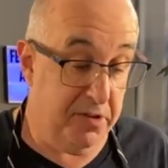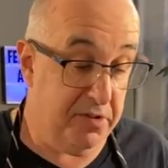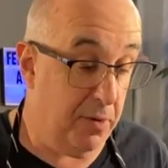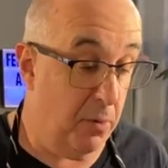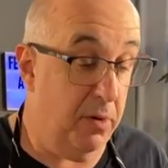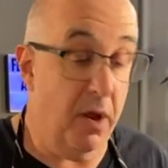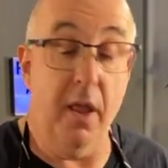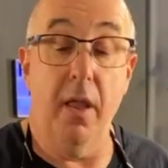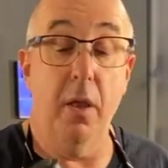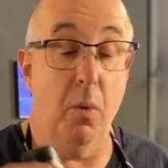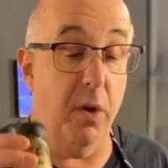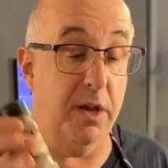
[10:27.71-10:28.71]
So
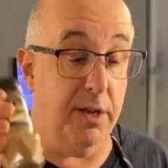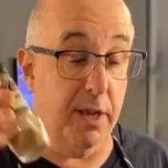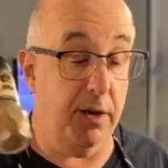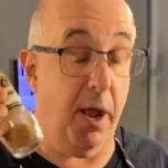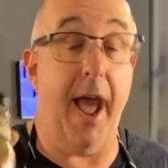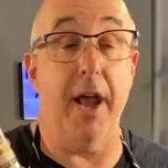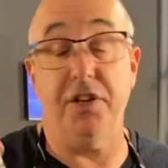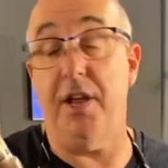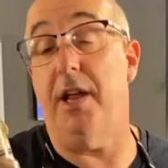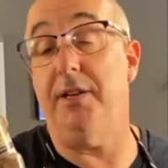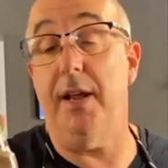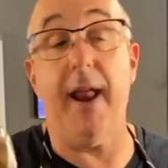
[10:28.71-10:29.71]
we did, actually
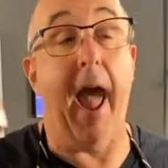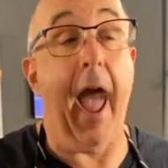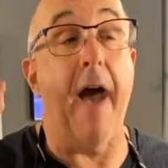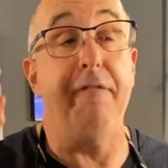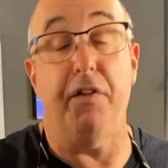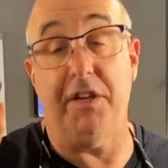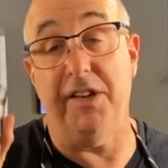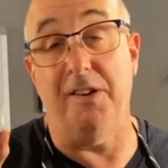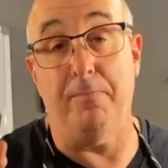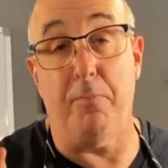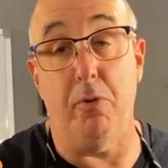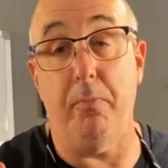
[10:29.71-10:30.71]
I did a half a
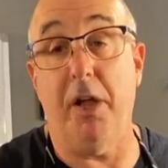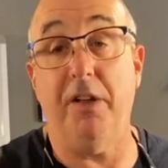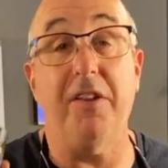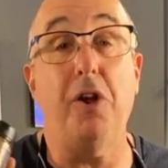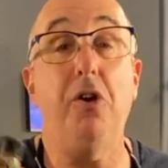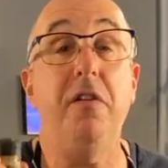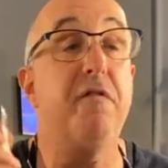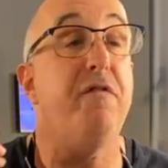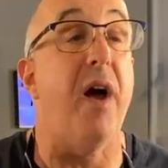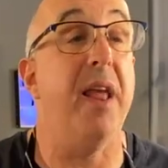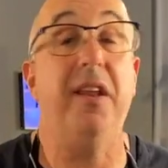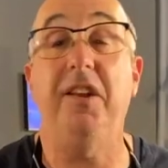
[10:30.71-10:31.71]
teaspoon because I couldn't
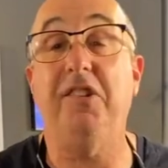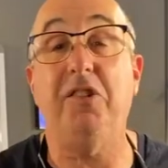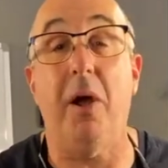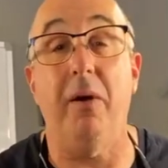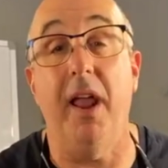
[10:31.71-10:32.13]
find any star